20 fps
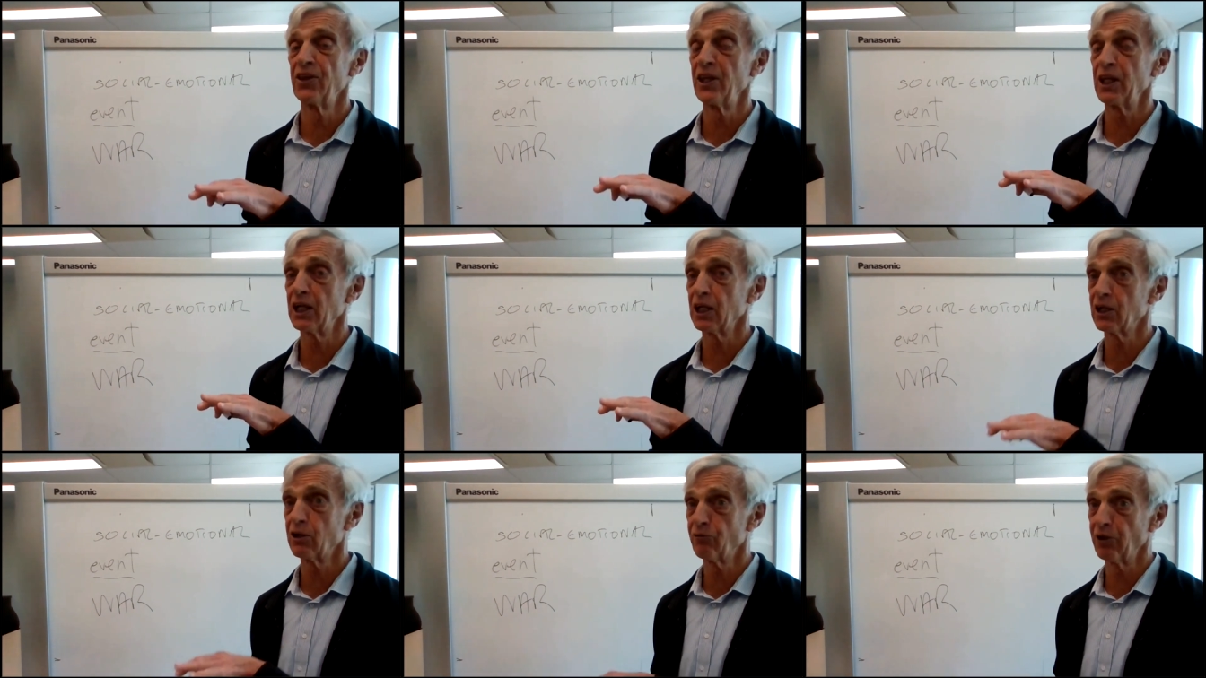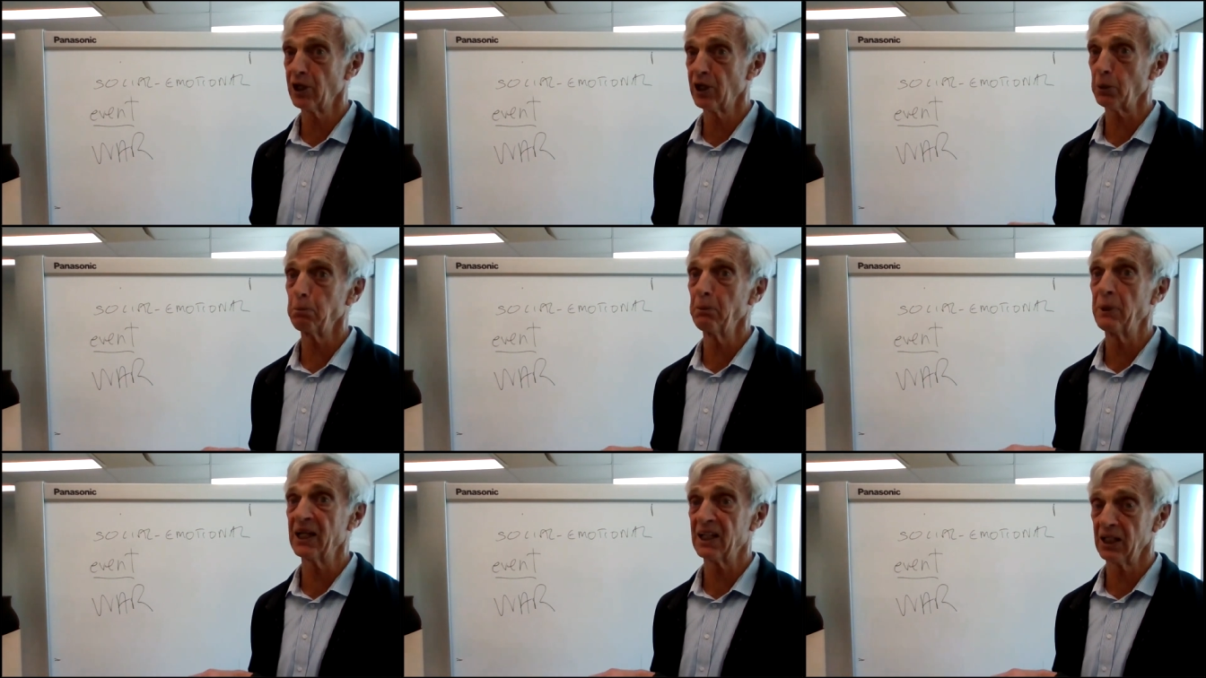and then a
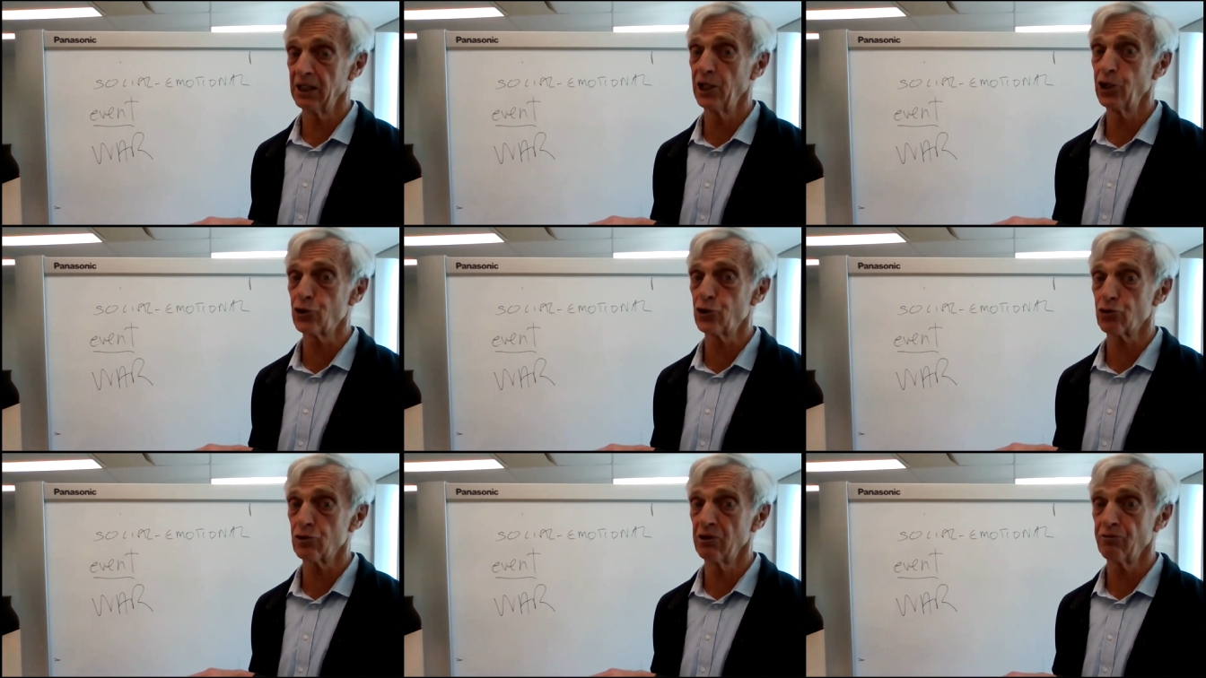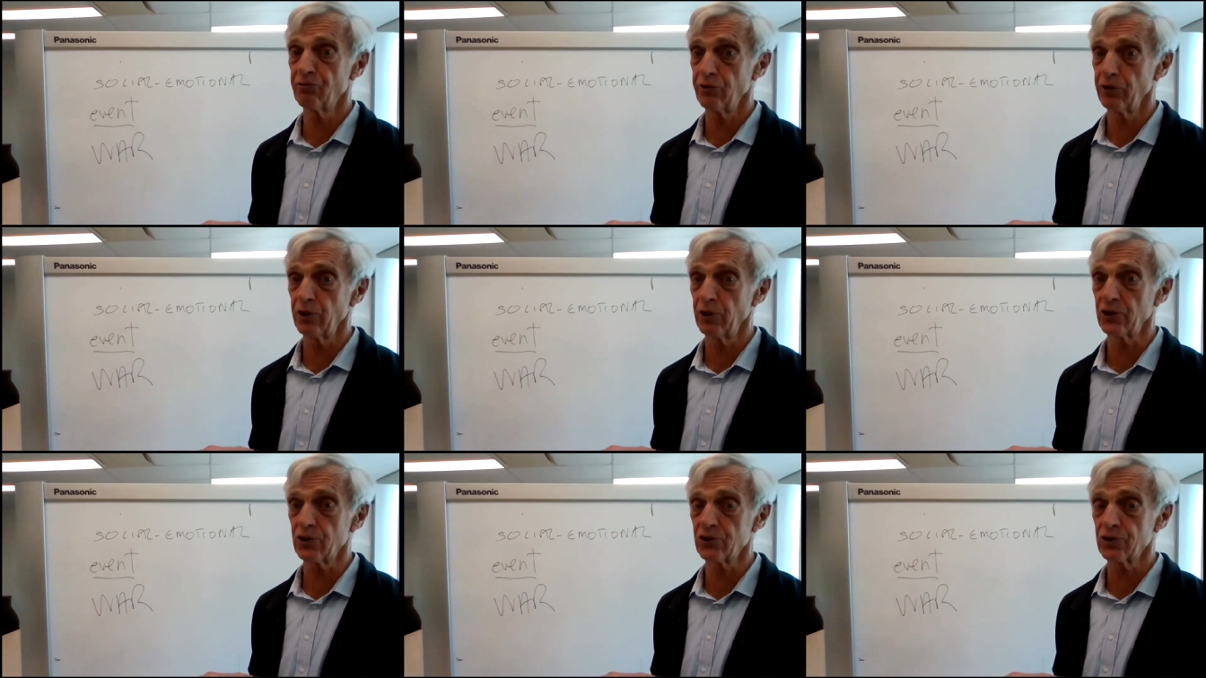developmental
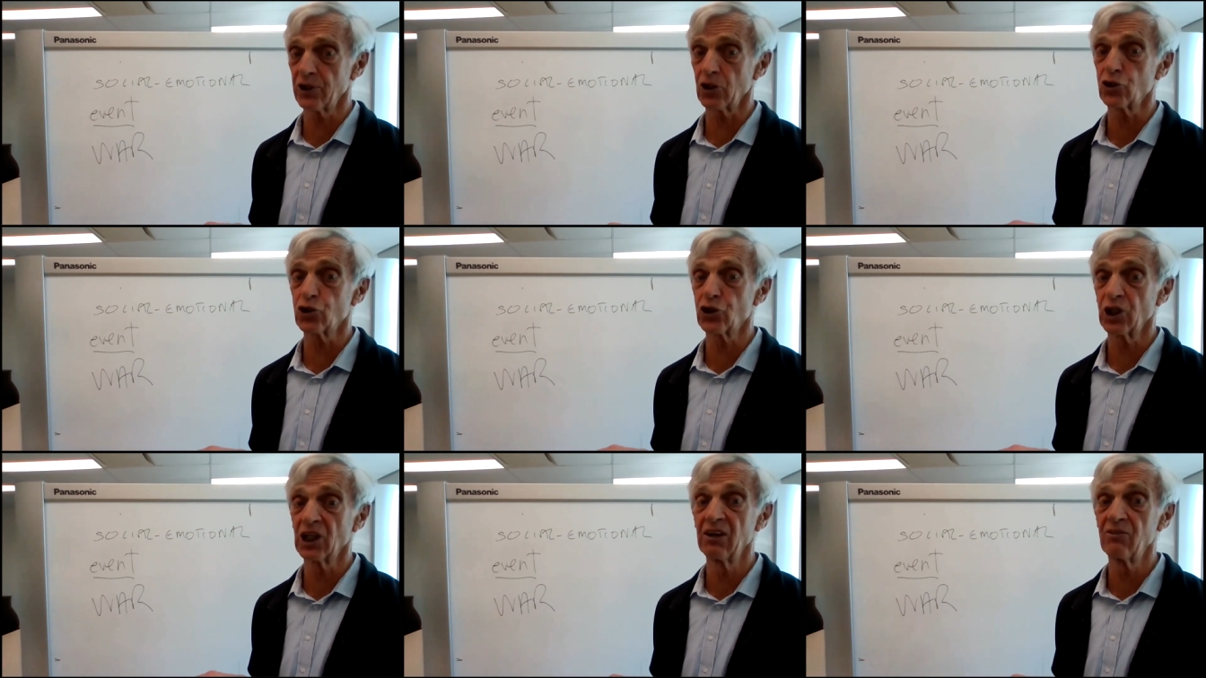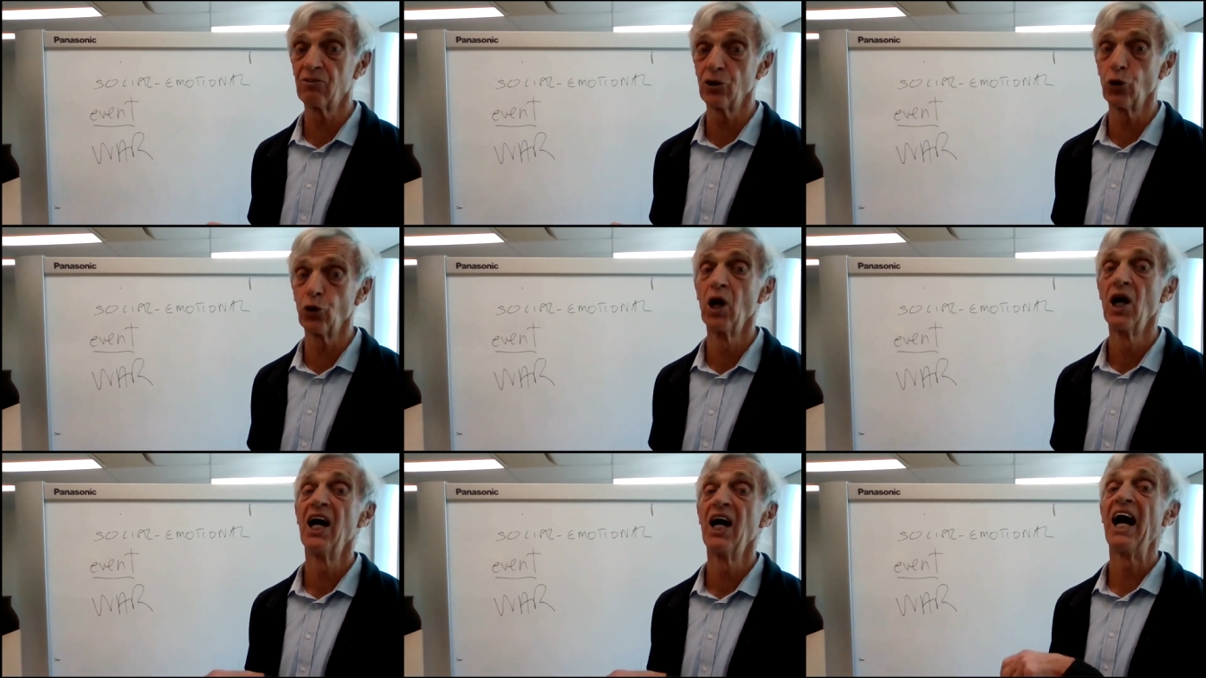history first, just to
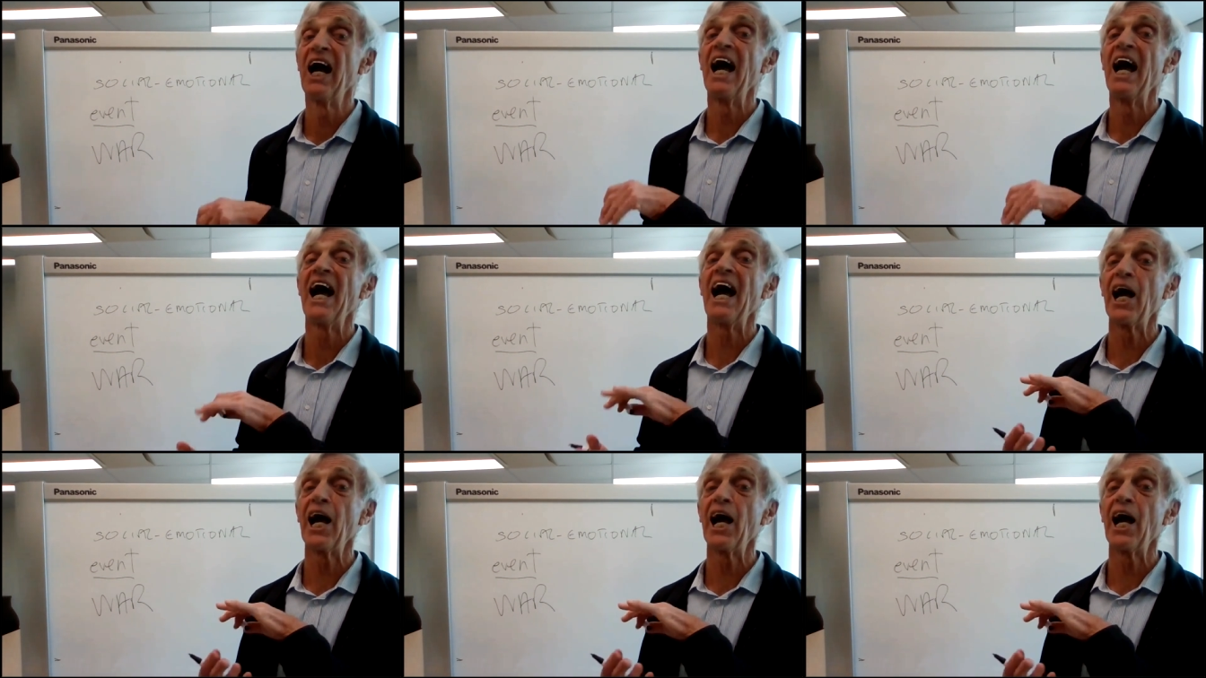give you